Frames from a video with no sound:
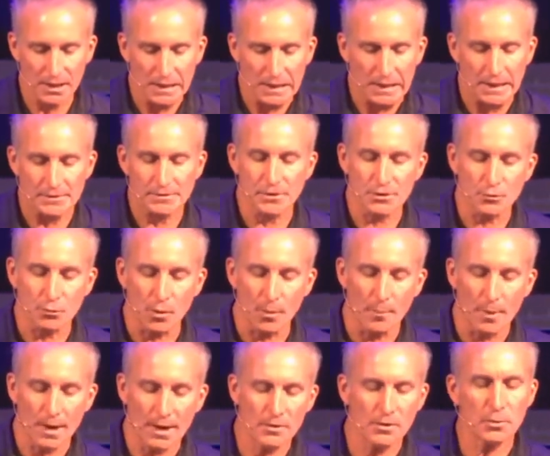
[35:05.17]
He says,
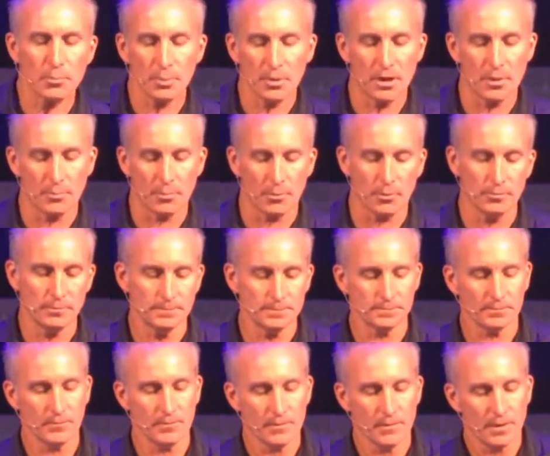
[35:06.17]
Remind the people
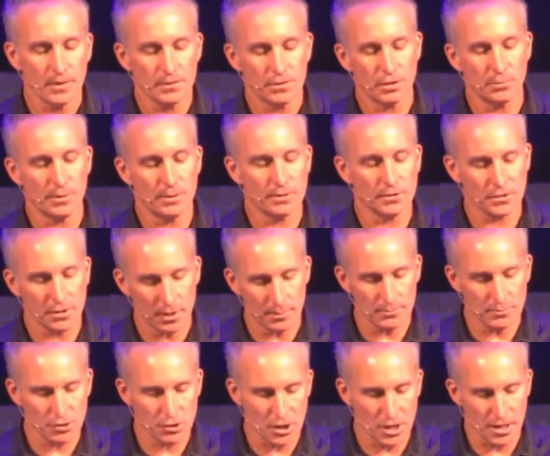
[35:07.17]
to be
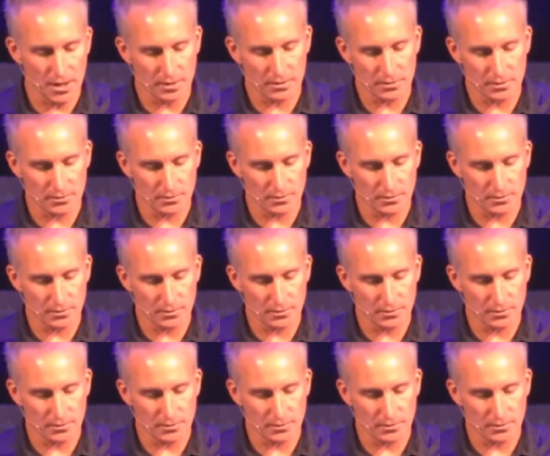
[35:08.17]
subject